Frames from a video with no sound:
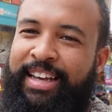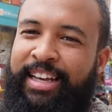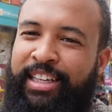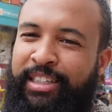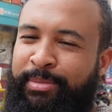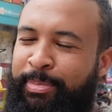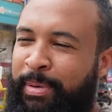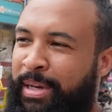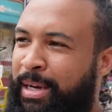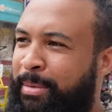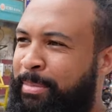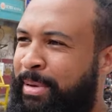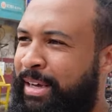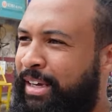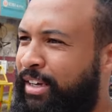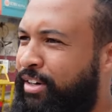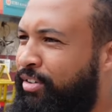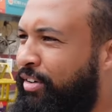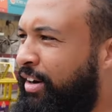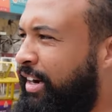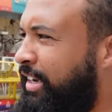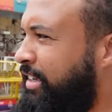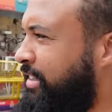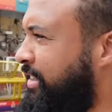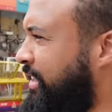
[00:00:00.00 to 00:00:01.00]
It's been a bit
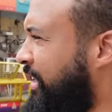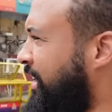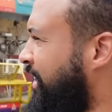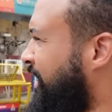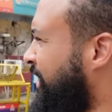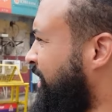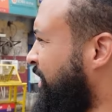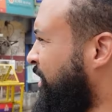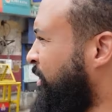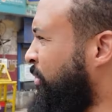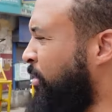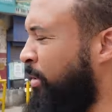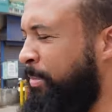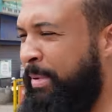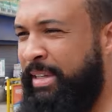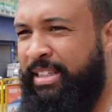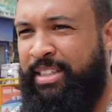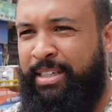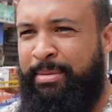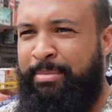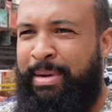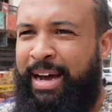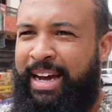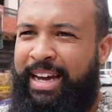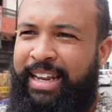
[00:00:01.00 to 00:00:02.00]
crazy. We've been
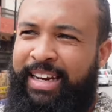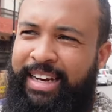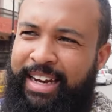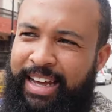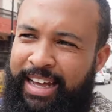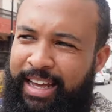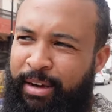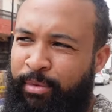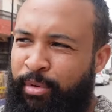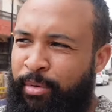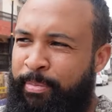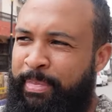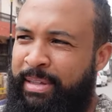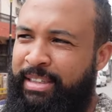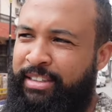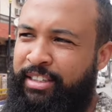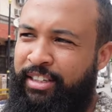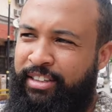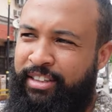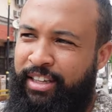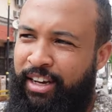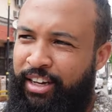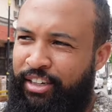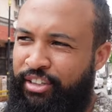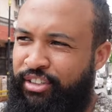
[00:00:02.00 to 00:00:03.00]
to Meghalaya, we've been
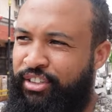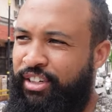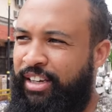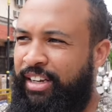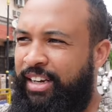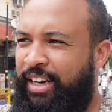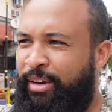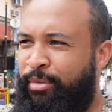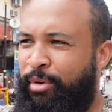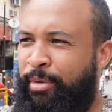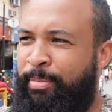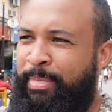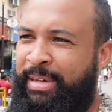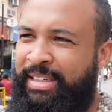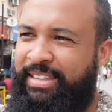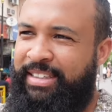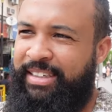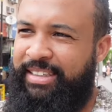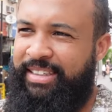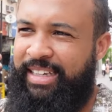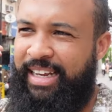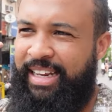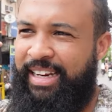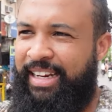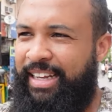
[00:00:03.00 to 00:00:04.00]
to Darjeeling, we've been
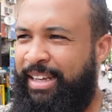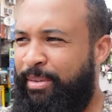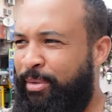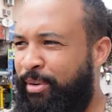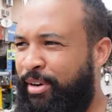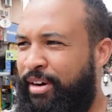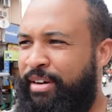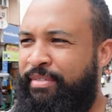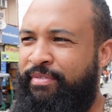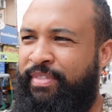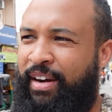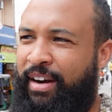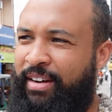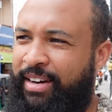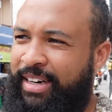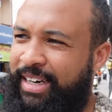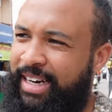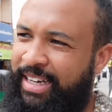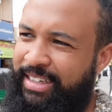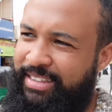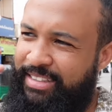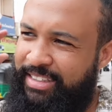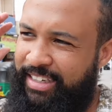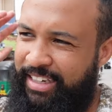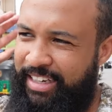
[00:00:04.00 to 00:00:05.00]
to Delhi, we're in
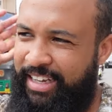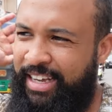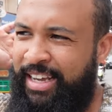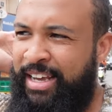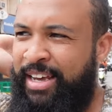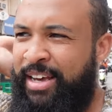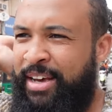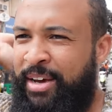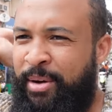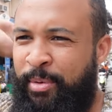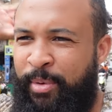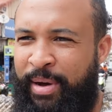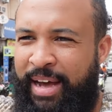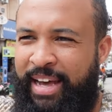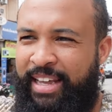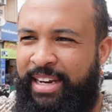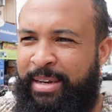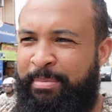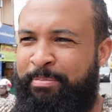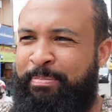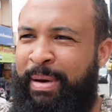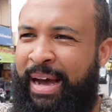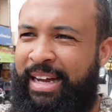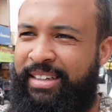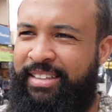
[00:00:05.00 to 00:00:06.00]
Varanasi. We're
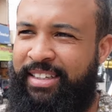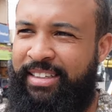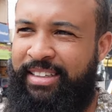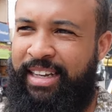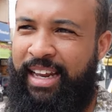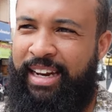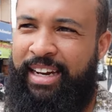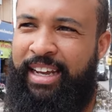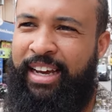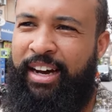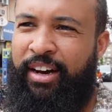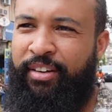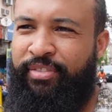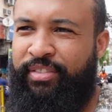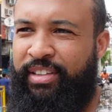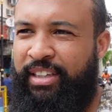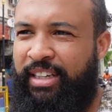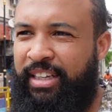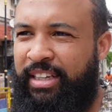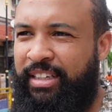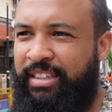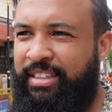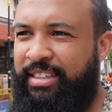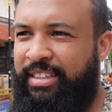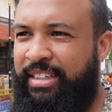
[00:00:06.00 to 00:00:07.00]
heading back to Delhi after
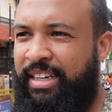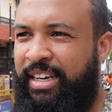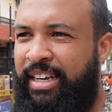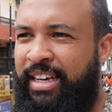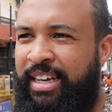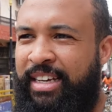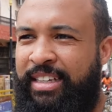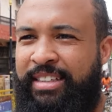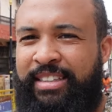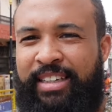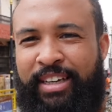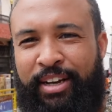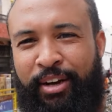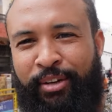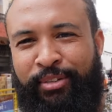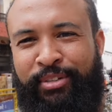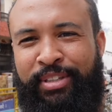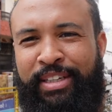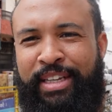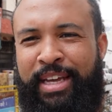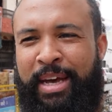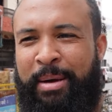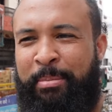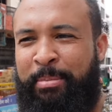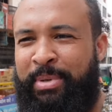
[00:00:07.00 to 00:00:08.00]
this to go
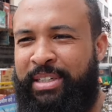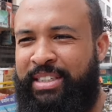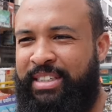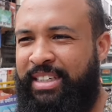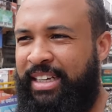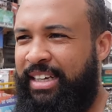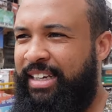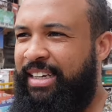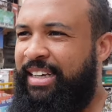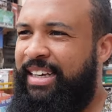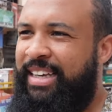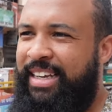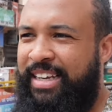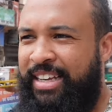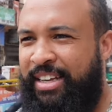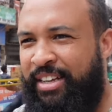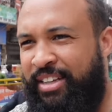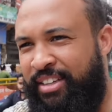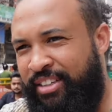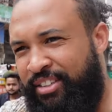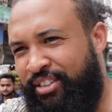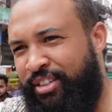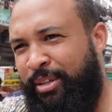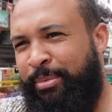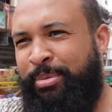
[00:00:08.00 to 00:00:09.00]
to the embassy.
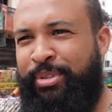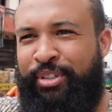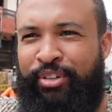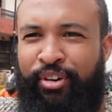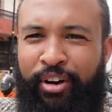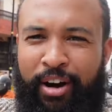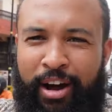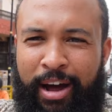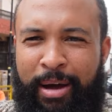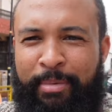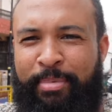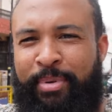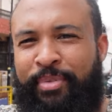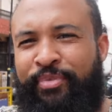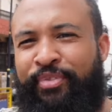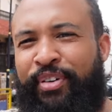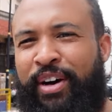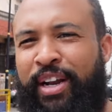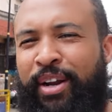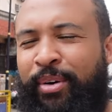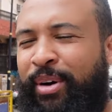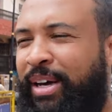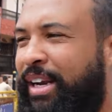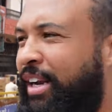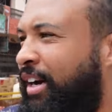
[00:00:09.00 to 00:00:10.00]
Subscribe,
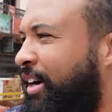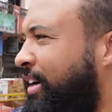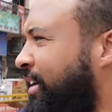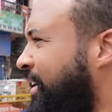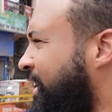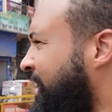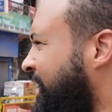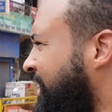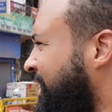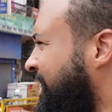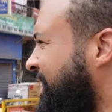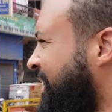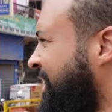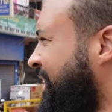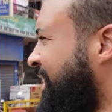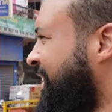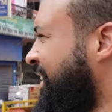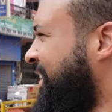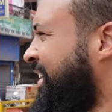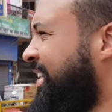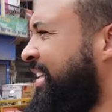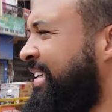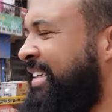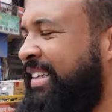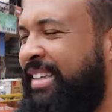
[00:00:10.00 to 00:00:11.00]
follow along.
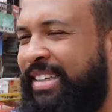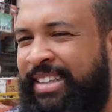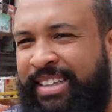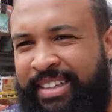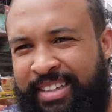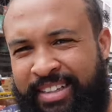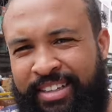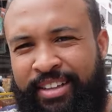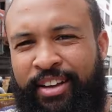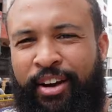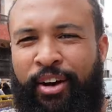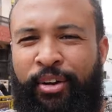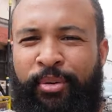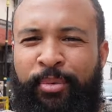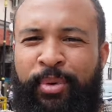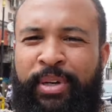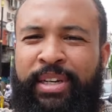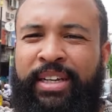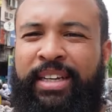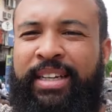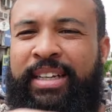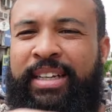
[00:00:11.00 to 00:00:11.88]
Onward.